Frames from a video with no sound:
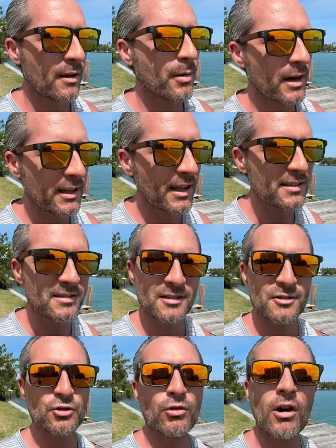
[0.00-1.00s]
But I guess the
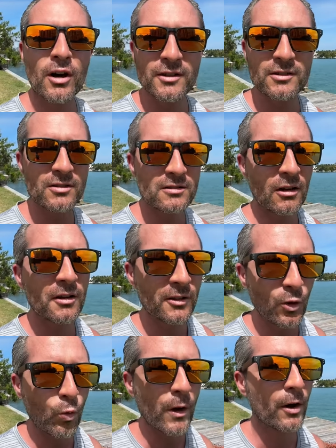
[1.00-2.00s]
drugs are starting
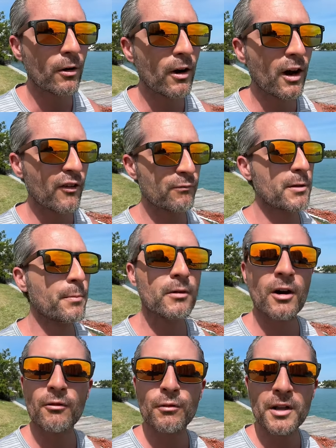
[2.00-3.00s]
to wear off. People
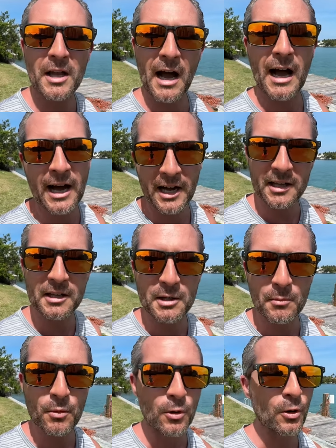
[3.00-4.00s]
aren't really high
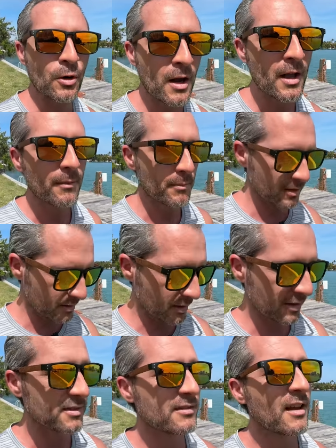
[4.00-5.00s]
anymore
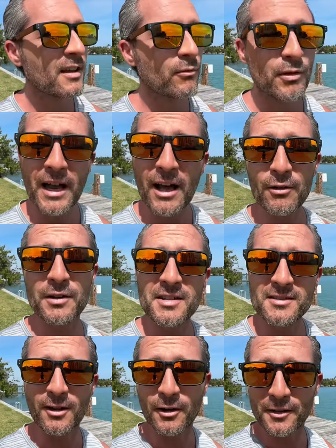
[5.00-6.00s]
because reality's
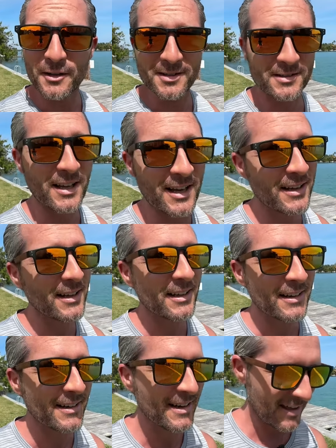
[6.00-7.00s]
starting to set
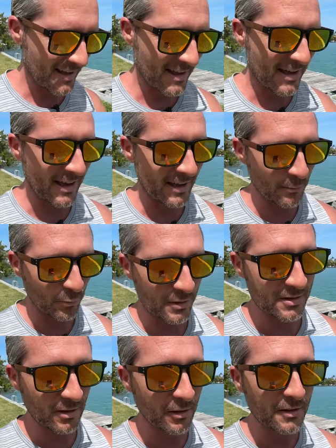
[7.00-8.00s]
in, and we're
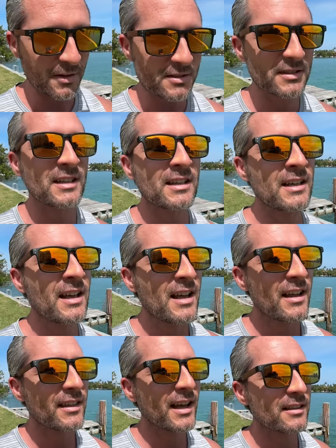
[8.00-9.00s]
starting to see
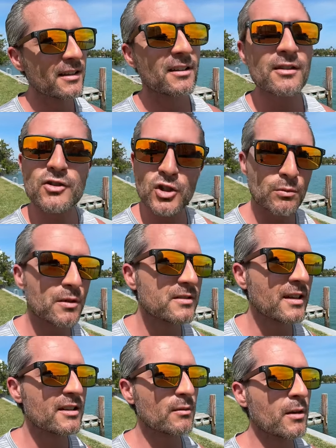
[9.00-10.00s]
that the consumer
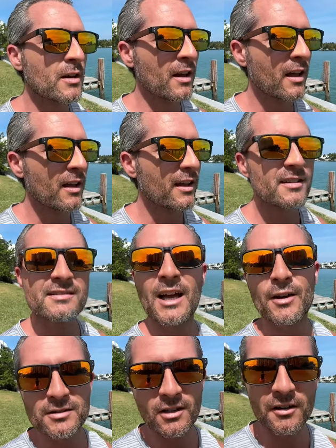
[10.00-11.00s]
sentiment is
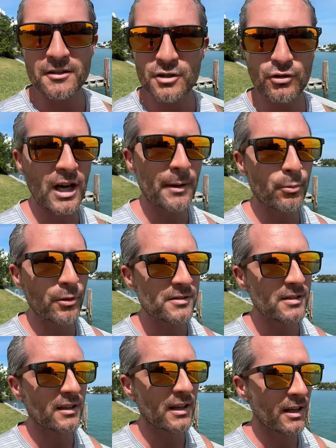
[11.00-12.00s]
now starting to drop
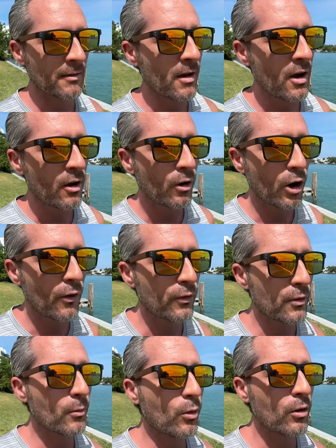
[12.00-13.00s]
once again
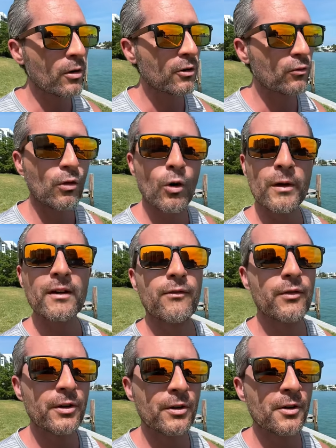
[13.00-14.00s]
over more growing
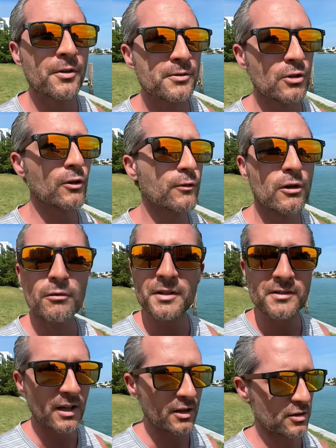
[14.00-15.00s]
fears over a
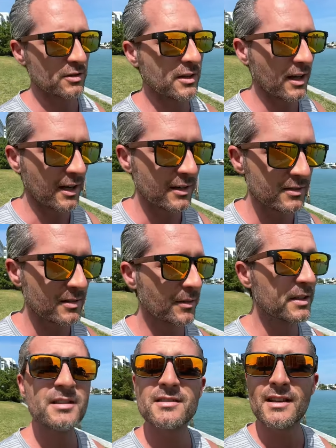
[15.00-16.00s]
recession, guys. And
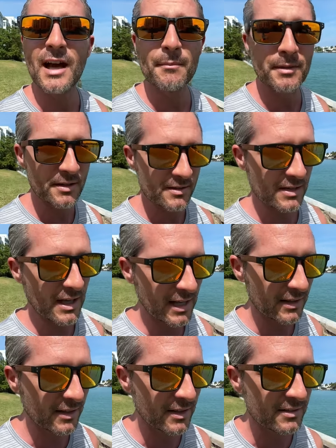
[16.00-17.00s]
this is not me
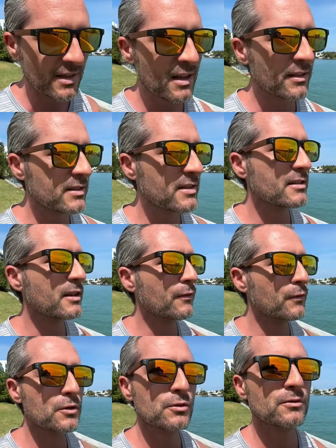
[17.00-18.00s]
saying this. This is the
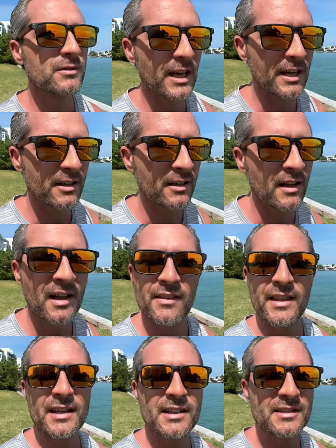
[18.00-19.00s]
official data
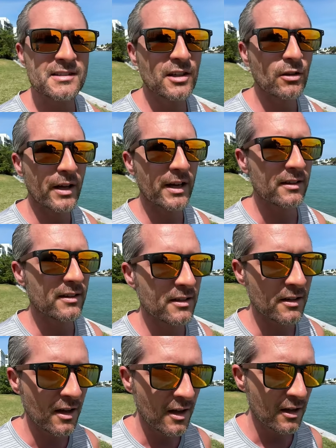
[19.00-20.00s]
that gets
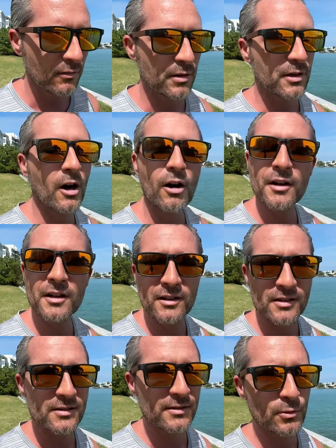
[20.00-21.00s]
collected regarding
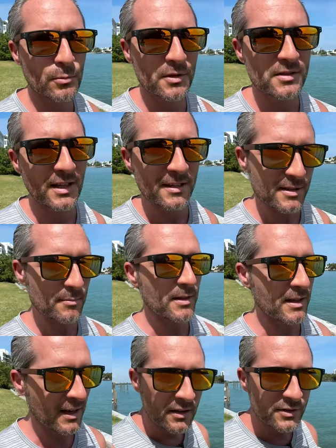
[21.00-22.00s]
consumer
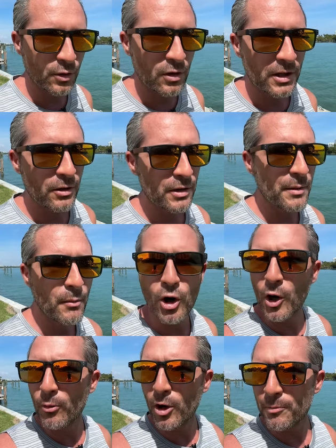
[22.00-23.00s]
sentiment. So clearly
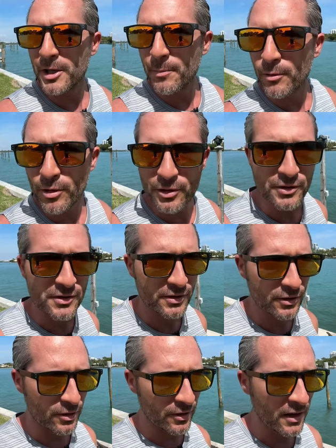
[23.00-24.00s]
more and more people are
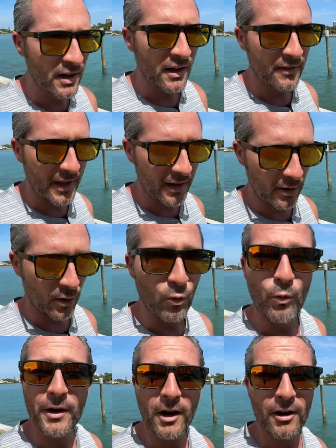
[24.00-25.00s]
concerned that
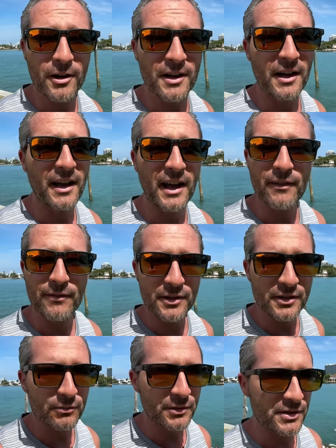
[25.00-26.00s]
we are going to have
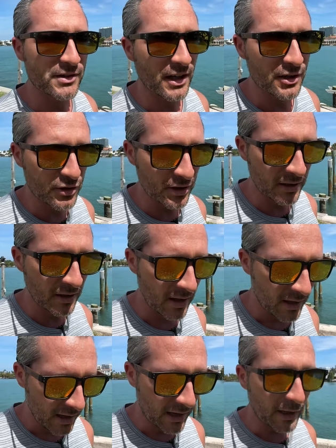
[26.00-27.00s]
this recession,
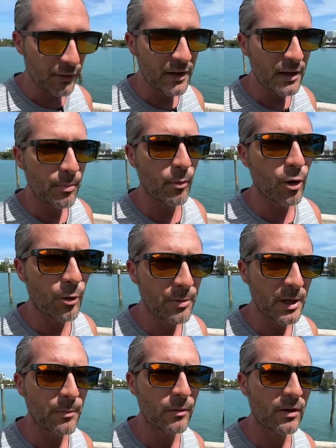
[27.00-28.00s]
and I think more
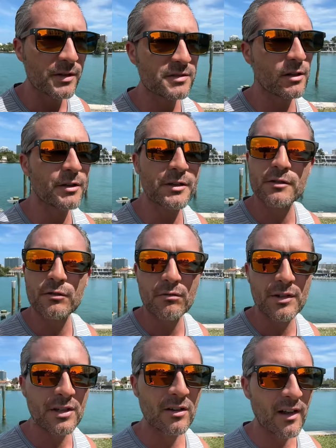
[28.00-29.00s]
people are starting to
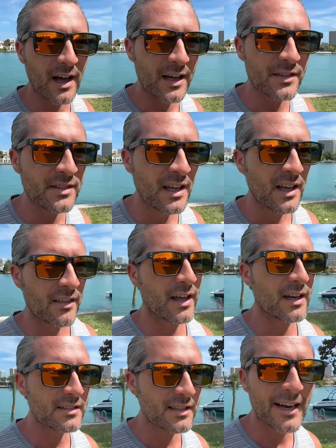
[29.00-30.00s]
realize
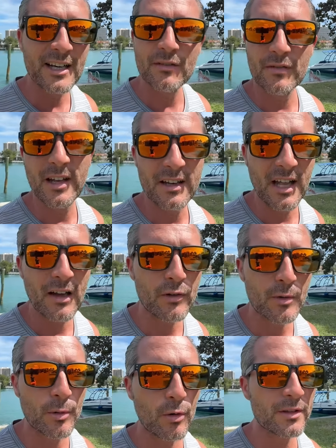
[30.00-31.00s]
that it's kind of
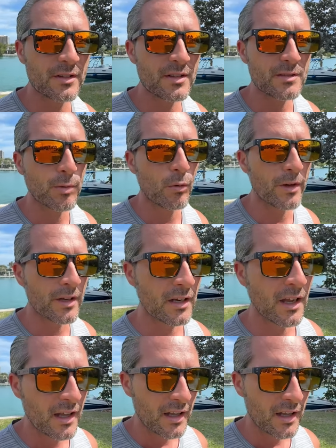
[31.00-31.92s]
inevitable at this point.